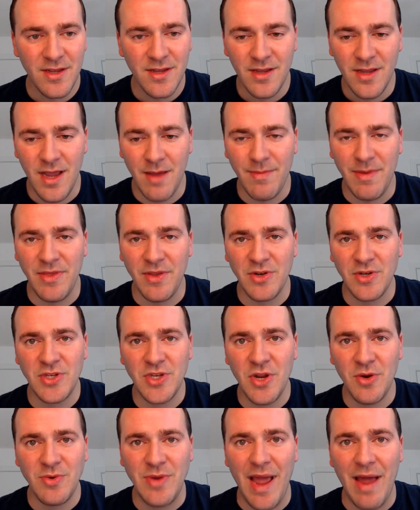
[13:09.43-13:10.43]
I mean, there's
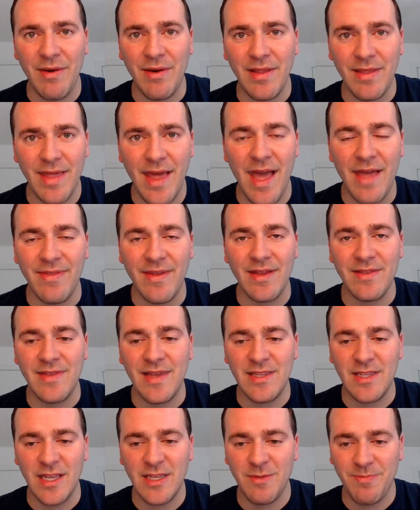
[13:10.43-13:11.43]
no doubting
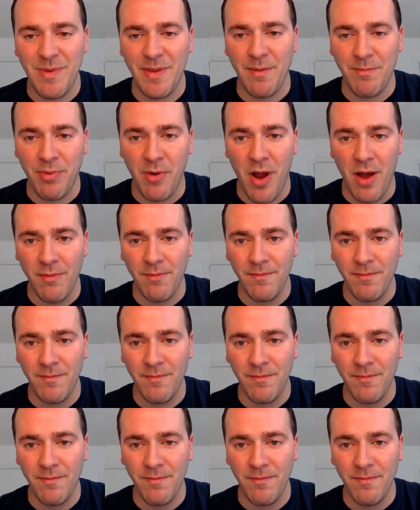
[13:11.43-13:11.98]
that's been the problem.